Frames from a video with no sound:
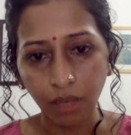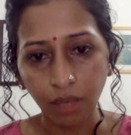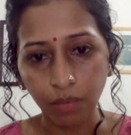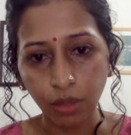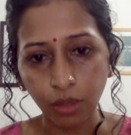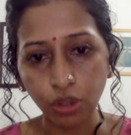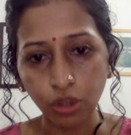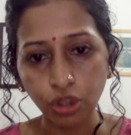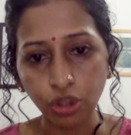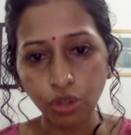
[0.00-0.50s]

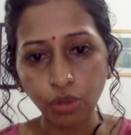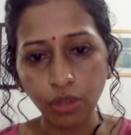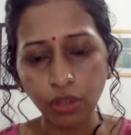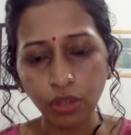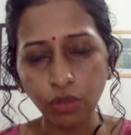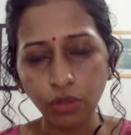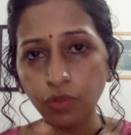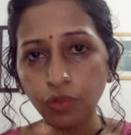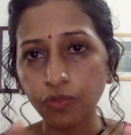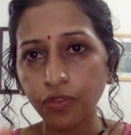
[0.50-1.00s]
Because during
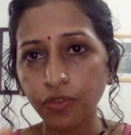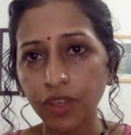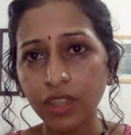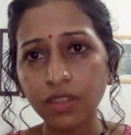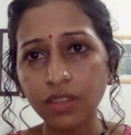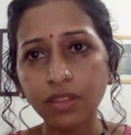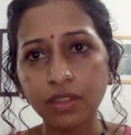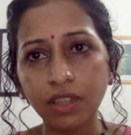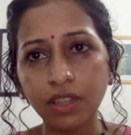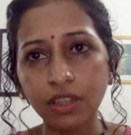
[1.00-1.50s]
those
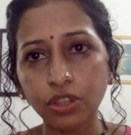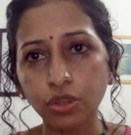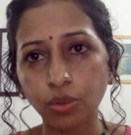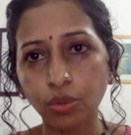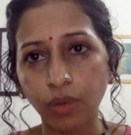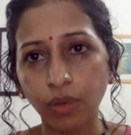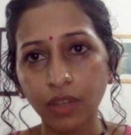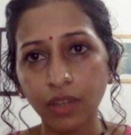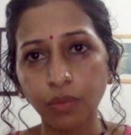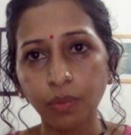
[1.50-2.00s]
first 6
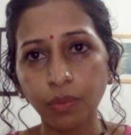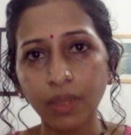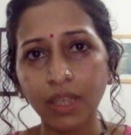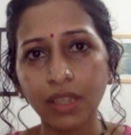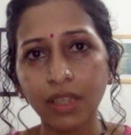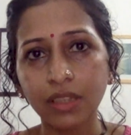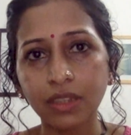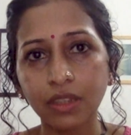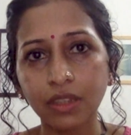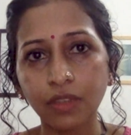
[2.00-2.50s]
to 8 weeks,